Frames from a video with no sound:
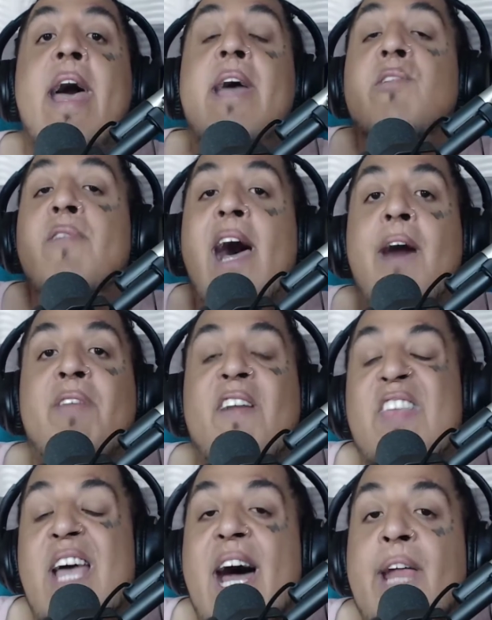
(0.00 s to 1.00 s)
and you have
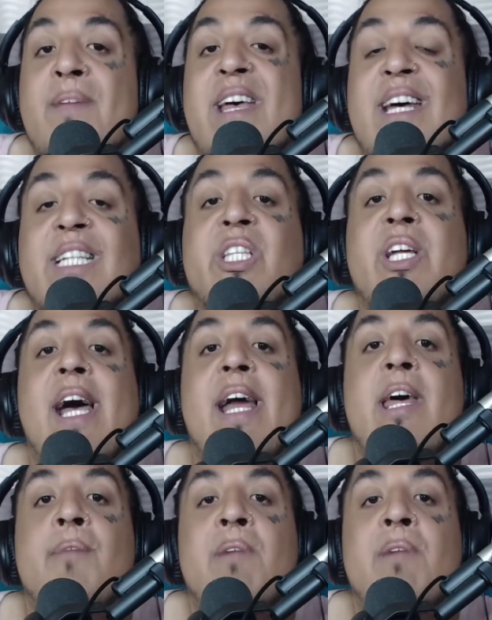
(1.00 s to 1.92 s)
that the anime hinted at